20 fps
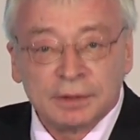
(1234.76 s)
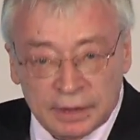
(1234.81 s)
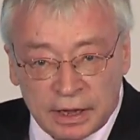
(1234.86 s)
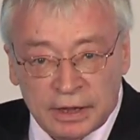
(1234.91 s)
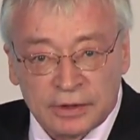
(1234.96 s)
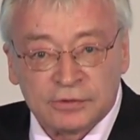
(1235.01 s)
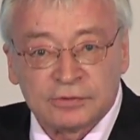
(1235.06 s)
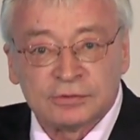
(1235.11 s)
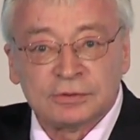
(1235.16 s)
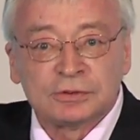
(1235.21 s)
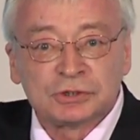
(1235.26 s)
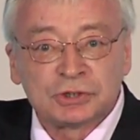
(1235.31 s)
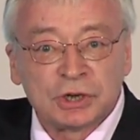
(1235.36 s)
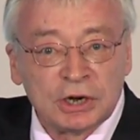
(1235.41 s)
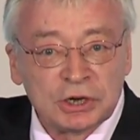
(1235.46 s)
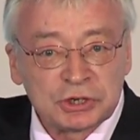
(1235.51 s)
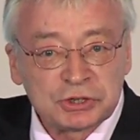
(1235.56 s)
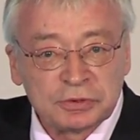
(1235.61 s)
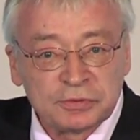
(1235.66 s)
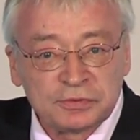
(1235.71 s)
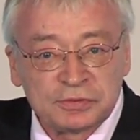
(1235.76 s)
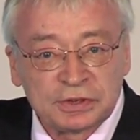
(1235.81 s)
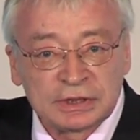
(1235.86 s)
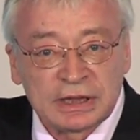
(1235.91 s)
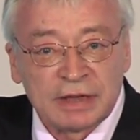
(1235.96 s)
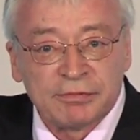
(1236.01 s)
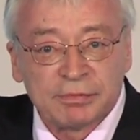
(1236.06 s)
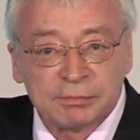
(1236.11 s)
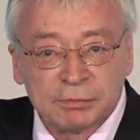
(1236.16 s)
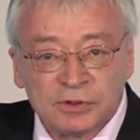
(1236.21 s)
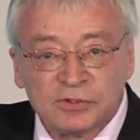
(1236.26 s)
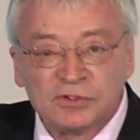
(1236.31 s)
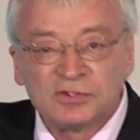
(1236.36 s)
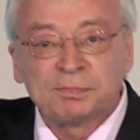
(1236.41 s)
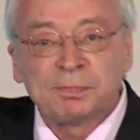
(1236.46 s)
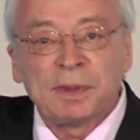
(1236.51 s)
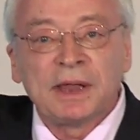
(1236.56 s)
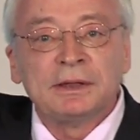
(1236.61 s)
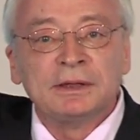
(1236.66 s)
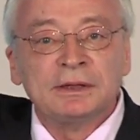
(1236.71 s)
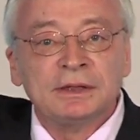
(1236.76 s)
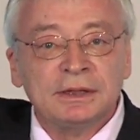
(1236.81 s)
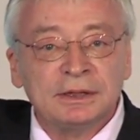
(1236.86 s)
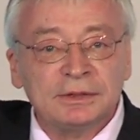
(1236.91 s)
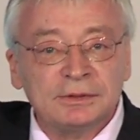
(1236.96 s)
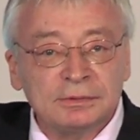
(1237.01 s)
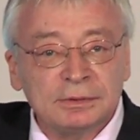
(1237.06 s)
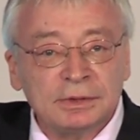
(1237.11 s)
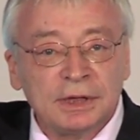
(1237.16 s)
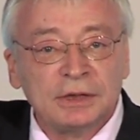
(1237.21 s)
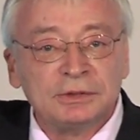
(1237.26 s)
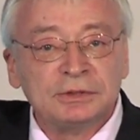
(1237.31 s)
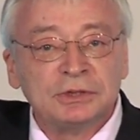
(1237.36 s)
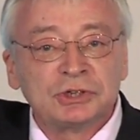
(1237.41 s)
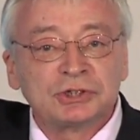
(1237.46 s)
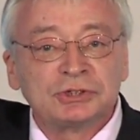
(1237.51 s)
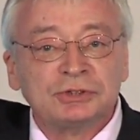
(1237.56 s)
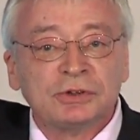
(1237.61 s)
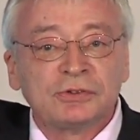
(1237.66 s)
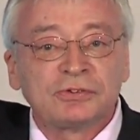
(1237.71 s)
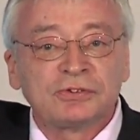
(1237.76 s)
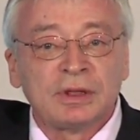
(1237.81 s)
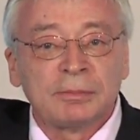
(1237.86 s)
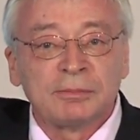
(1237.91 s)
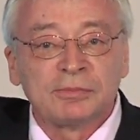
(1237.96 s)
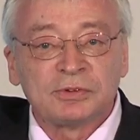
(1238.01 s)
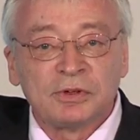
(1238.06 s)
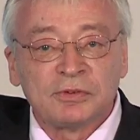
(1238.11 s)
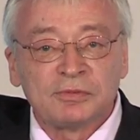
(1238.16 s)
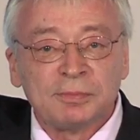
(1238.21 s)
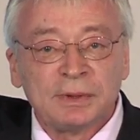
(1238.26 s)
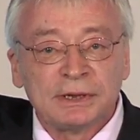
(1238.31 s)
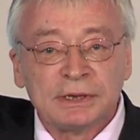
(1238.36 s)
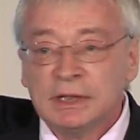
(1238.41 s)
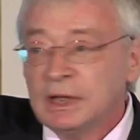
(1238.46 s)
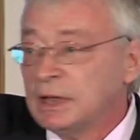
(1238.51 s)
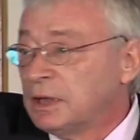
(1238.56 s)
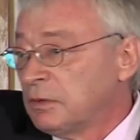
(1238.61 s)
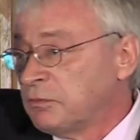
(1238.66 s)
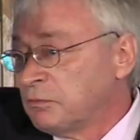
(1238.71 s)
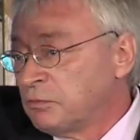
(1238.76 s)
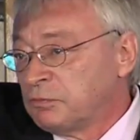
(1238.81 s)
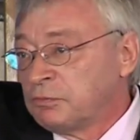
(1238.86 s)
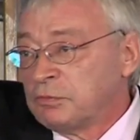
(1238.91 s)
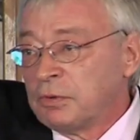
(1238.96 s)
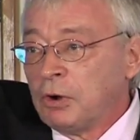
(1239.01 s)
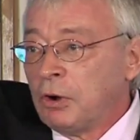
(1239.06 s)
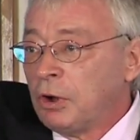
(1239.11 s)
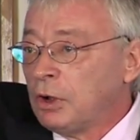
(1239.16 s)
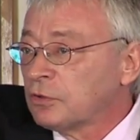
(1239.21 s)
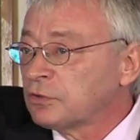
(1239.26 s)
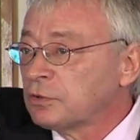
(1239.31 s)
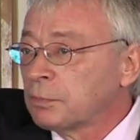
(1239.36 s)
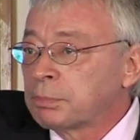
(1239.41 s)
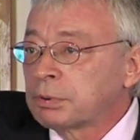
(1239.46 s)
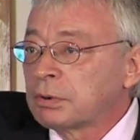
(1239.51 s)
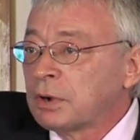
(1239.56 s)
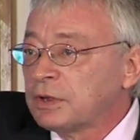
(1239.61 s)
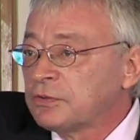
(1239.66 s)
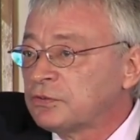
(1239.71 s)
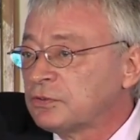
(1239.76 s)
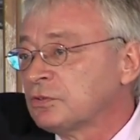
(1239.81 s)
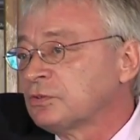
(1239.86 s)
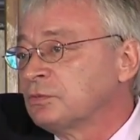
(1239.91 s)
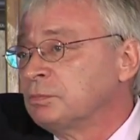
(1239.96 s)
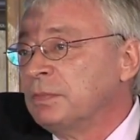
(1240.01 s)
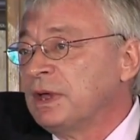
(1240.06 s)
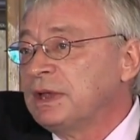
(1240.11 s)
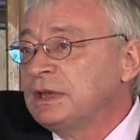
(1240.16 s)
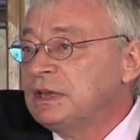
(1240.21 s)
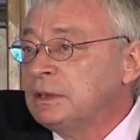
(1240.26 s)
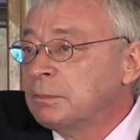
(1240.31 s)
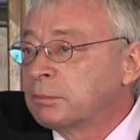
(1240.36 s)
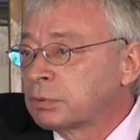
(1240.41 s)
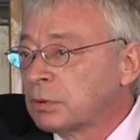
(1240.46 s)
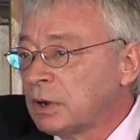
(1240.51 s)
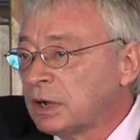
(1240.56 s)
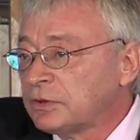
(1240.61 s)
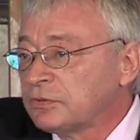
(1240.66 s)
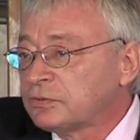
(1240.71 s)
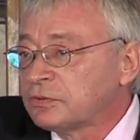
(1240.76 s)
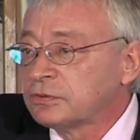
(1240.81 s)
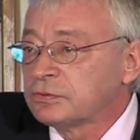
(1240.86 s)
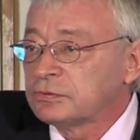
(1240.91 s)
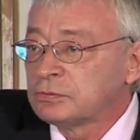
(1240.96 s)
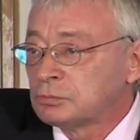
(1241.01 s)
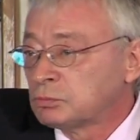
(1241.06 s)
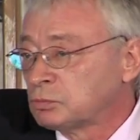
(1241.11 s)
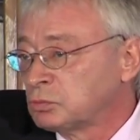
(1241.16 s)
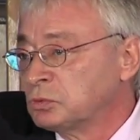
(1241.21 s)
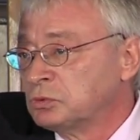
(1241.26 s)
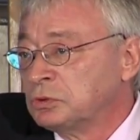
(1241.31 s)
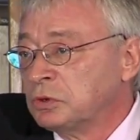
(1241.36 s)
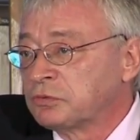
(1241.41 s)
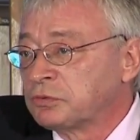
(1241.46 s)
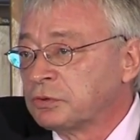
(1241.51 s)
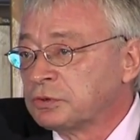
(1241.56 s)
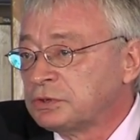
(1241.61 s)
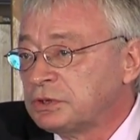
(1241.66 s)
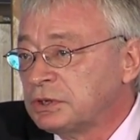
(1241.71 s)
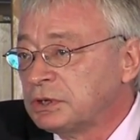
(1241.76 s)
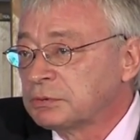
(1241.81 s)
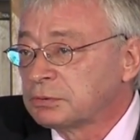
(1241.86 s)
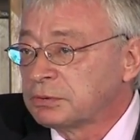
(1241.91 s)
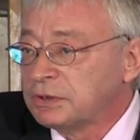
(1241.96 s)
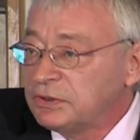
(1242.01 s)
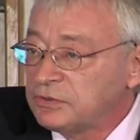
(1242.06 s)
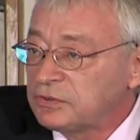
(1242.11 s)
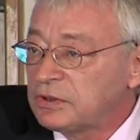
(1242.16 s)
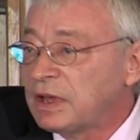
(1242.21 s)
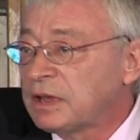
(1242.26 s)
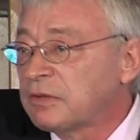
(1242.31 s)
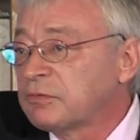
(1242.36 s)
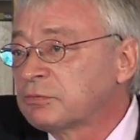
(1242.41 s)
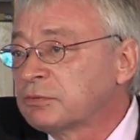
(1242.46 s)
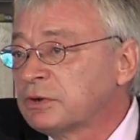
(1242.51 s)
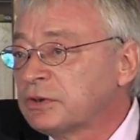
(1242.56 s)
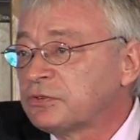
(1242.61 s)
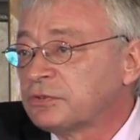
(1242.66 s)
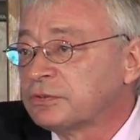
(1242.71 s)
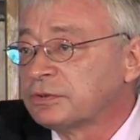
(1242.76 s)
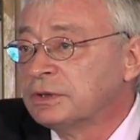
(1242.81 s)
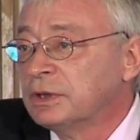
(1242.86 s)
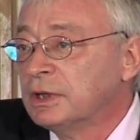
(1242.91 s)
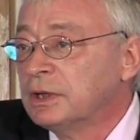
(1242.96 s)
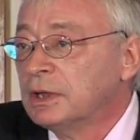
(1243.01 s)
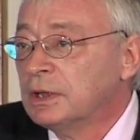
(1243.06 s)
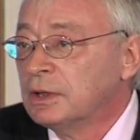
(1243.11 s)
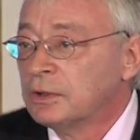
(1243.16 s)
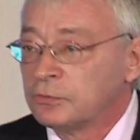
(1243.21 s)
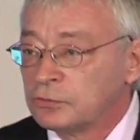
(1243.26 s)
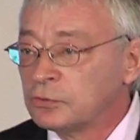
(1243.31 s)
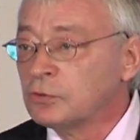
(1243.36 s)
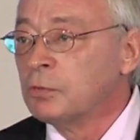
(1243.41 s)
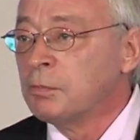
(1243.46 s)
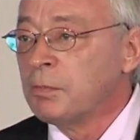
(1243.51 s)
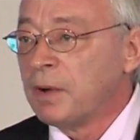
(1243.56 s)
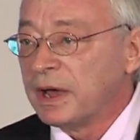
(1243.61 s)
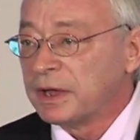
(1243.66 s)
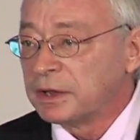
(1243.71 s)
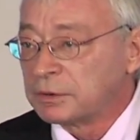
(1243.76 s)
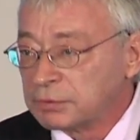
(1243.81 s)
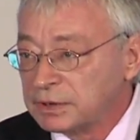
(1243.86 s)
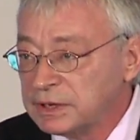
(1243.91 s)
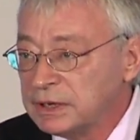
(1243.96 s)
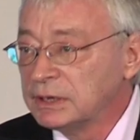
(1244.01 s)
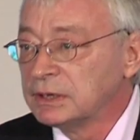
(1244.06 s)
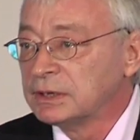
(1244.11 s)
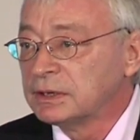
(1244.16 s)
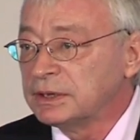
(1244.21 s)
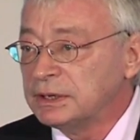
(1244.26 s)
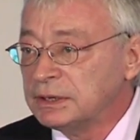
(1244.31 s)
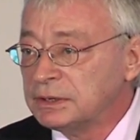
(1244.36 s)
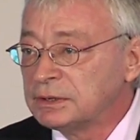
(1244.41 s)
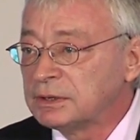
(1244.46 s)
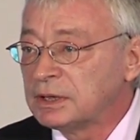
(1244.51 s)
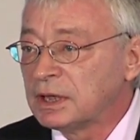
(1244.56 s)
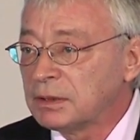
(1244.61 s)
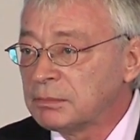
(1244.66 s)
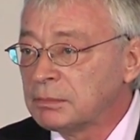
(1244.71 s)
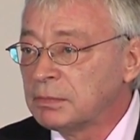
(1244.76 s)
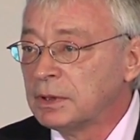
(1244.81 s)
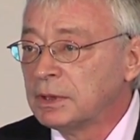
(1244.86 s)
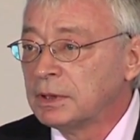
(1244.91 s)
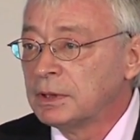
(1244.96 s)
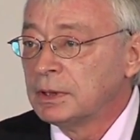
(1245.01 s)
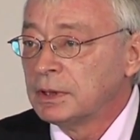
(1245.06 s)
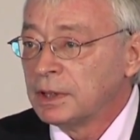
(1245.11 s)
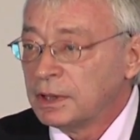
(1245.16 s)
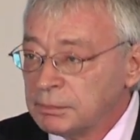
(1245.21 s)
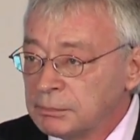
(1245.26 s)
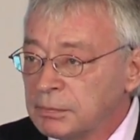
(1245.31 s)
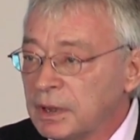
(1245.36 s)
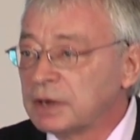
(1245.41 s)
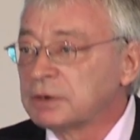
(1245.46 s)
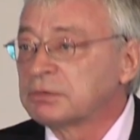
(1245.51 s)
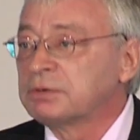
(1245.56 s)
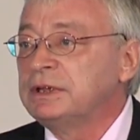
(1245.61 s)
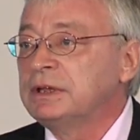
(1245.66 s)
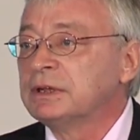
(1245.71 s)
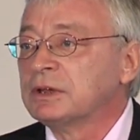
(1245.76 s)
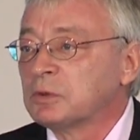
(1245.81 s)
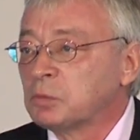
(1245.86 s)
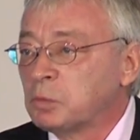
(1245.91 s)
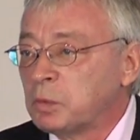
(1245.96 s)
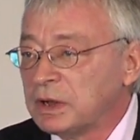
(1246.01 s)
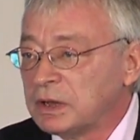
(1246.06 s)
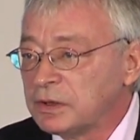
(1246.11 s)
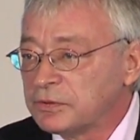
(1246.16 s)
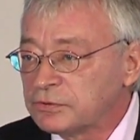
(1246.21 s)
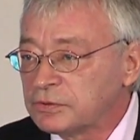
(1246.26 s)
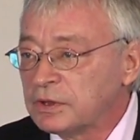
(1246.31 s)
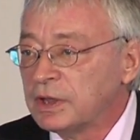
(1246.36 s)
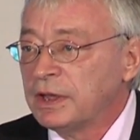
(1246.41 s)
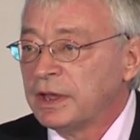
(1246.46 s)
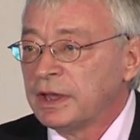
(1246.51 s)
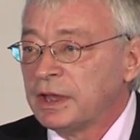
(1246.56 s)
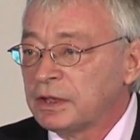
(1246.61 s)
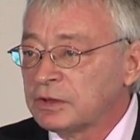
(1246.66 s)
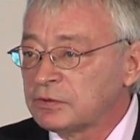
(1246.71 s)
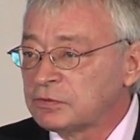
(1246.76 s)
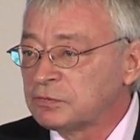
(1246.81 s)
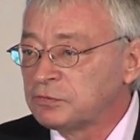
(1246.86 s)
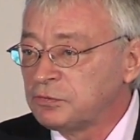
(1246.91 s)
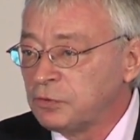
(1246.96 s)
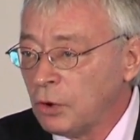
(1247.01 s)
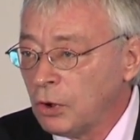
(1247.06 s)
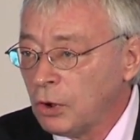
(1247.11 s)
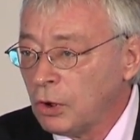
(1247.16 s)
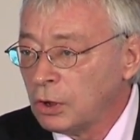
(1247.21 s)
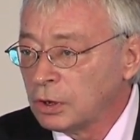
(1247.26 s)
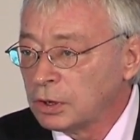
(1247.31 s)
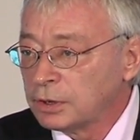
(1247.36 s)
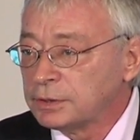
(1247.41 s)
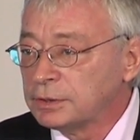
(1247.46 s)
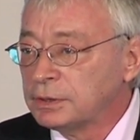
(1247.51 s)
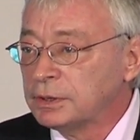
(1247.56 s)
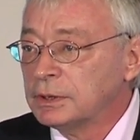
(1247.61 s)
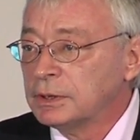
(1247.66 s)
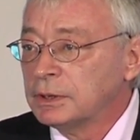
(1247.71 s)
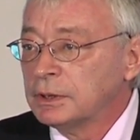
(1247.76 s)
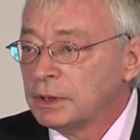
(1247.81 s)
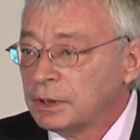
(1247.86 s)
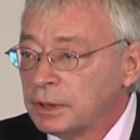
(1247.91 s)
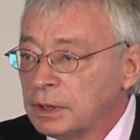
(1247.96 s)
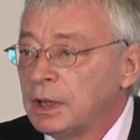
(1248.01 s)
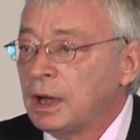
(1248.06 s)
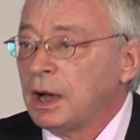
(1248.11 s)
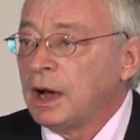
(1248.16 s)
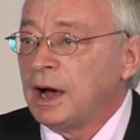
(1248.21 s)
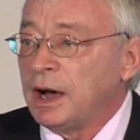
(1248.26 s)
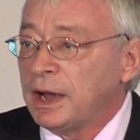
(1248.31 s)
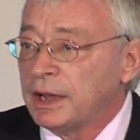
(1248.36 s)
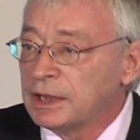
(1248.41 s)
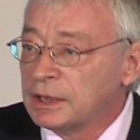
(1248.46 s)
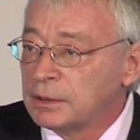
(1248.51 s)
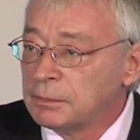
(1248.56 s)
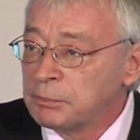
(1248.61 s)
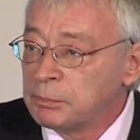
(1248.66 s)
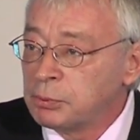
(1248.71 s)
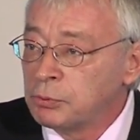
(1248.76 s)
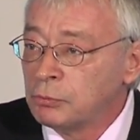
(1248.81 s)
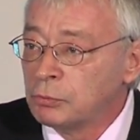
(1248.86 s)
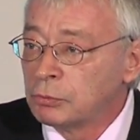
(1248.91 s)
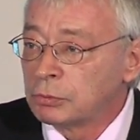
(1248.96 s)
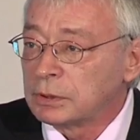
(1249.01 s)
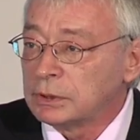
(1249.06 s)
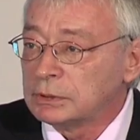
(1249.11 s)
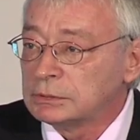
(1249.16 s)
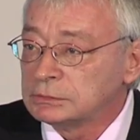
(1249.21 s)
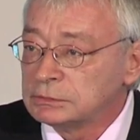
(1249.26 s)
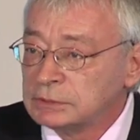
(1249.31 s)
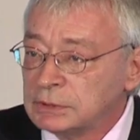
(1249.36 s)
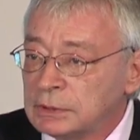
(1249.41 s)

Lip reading: as in charge of the government, spending additional sums of money, all the prices, many prices, to different degrees, have risen. So my real income and my real wealth has fallen. I am poorer,